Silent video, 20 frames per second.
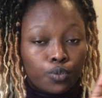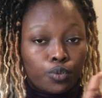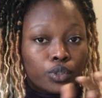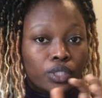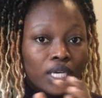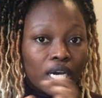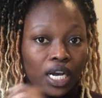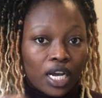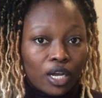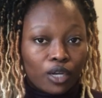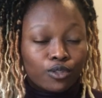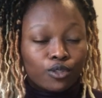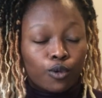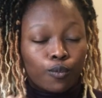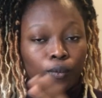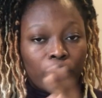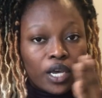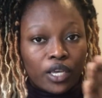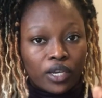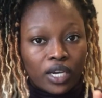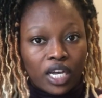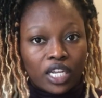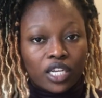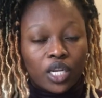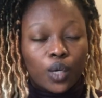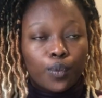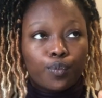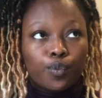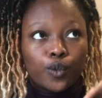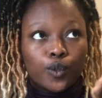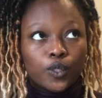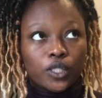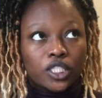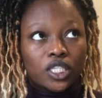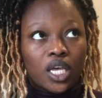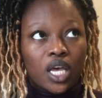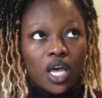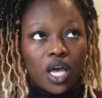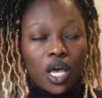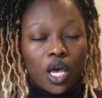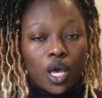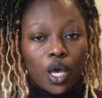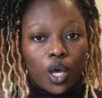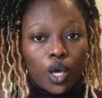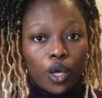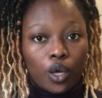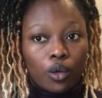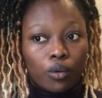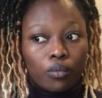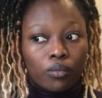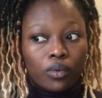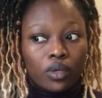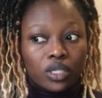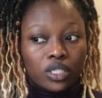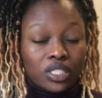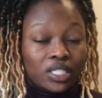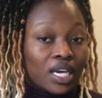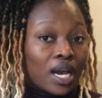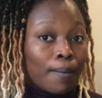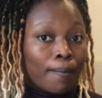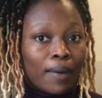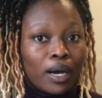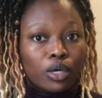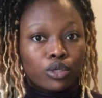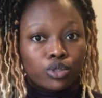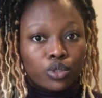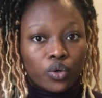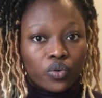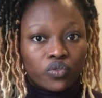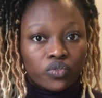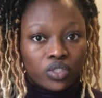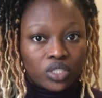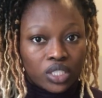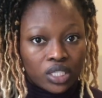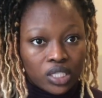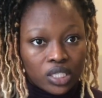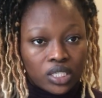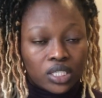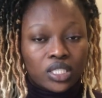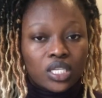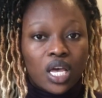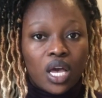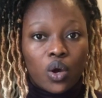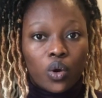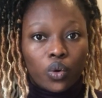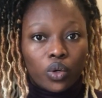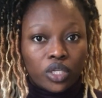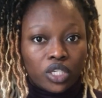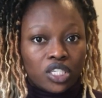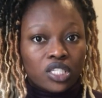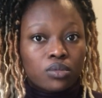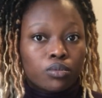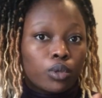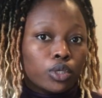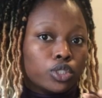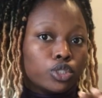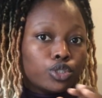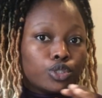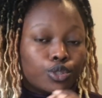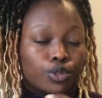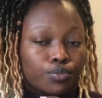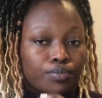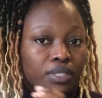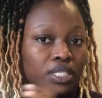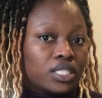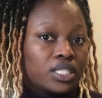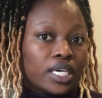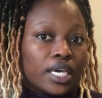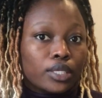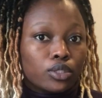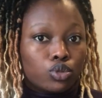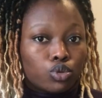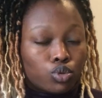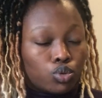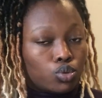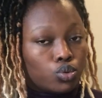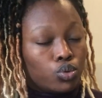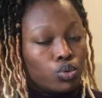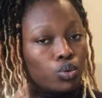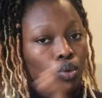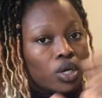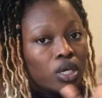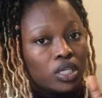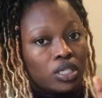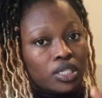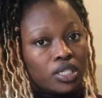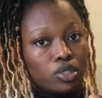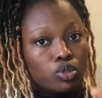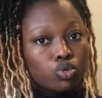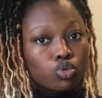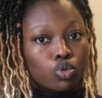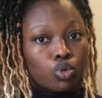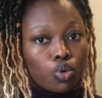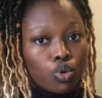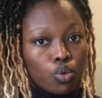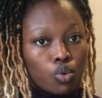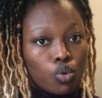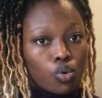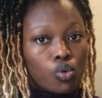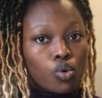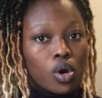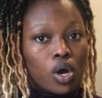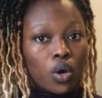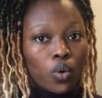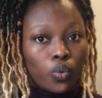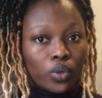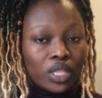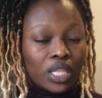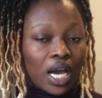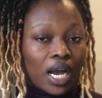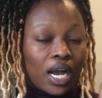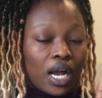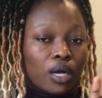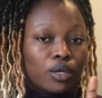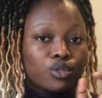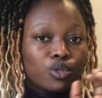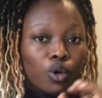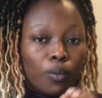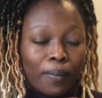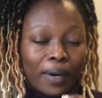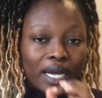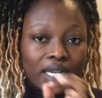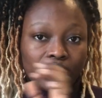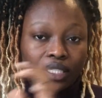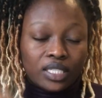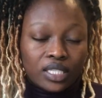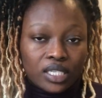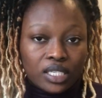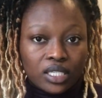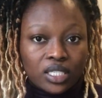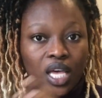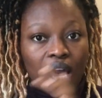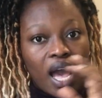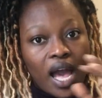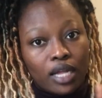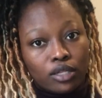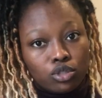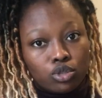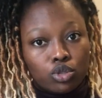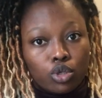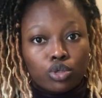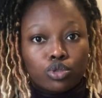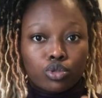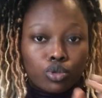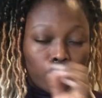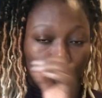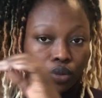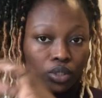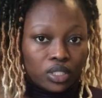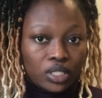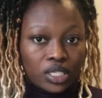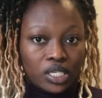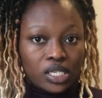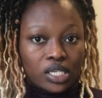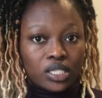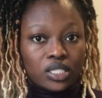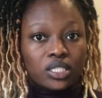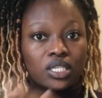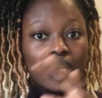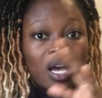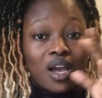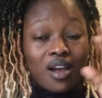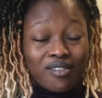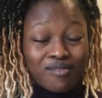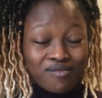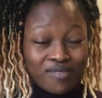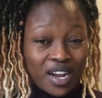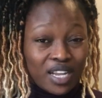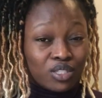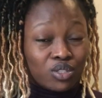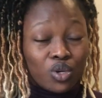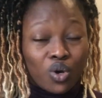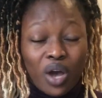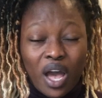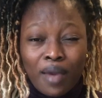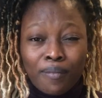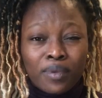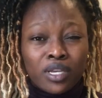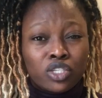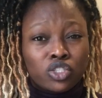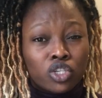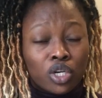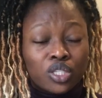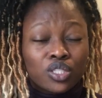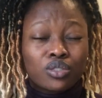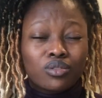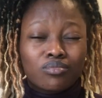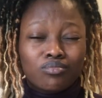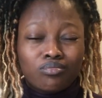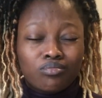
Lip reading: put the account number, you can now put the amount of this money should be sent to this school with account number this and sort code this, right? So I mean, just